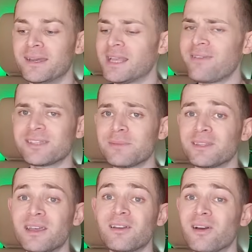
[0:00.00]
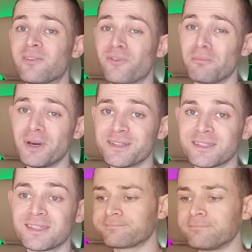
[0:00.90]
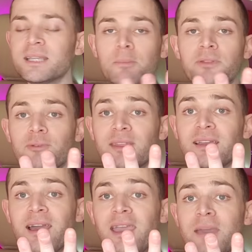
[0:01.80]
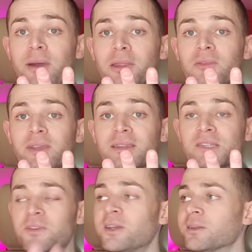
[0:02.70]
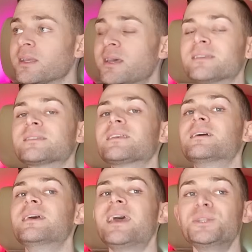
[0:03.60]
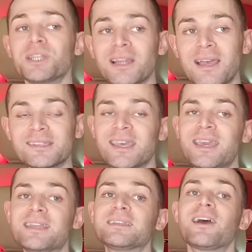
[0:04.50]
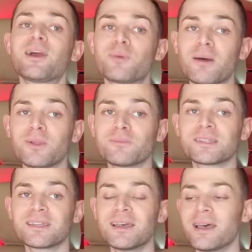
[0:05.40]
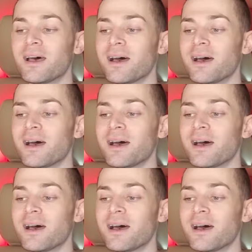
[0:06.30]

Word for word: And I've slept in that car for months. Number three thing I hate about living in this vehicle is engine lights and car problems.